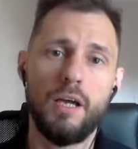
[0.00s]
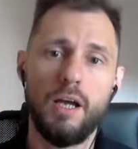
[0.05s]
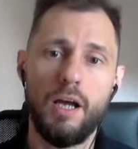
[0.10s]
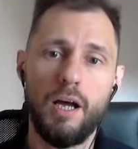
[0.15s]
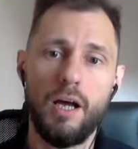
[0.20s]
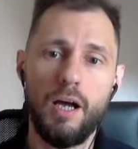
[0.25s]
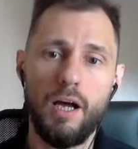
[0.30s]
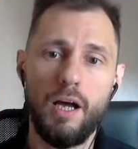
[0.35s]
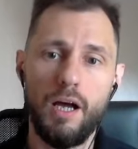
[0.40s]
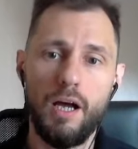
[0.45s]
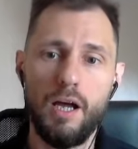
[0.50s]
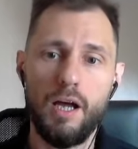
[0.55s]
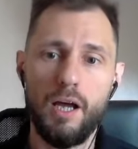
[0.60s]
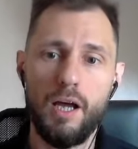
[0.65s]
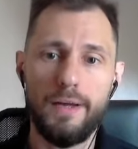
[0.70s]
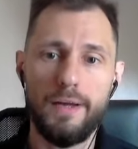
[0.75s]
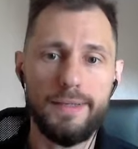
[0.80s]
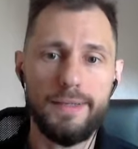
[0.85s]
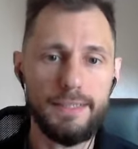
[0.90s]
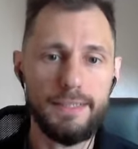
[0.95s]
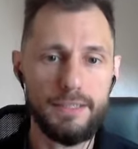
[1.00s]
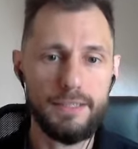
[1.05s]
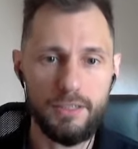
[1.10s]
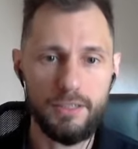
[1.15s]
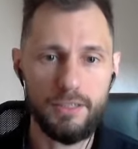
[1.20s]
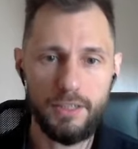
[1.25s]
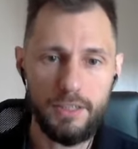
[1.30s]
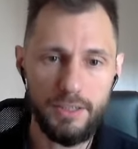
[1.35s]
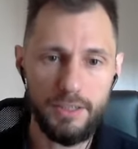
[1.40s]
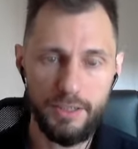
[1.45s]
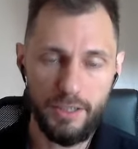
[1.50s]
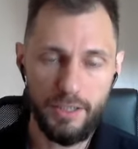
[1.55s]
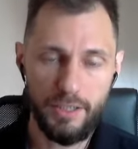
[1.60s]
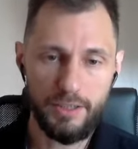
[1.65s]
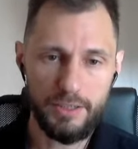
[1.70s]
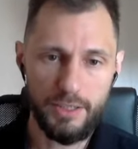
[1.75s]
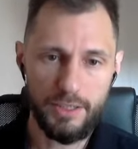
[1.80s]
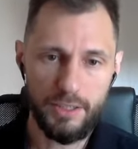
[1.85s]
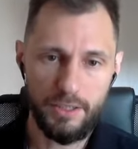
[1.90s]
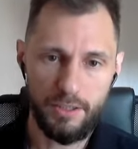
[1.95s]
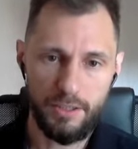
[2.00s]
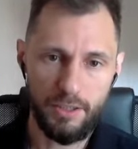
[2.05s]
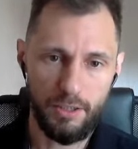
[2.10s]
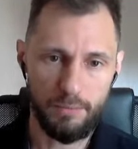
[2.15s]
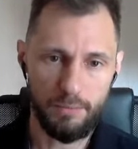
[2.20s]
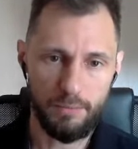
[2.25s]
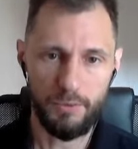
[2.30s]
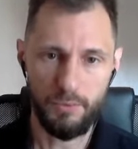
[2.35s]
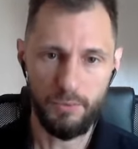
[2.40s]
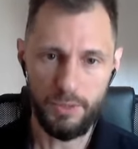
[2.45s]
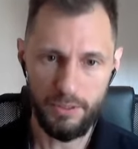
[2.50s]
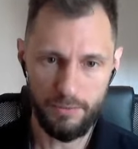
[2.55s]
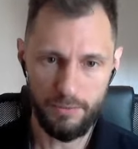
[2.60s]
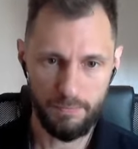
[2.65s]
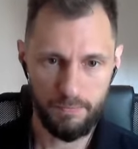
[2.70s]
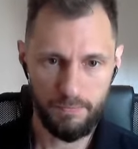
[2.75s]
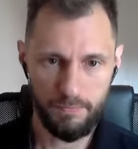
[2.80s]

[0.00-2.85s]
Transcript: Is there anything else I can help you with?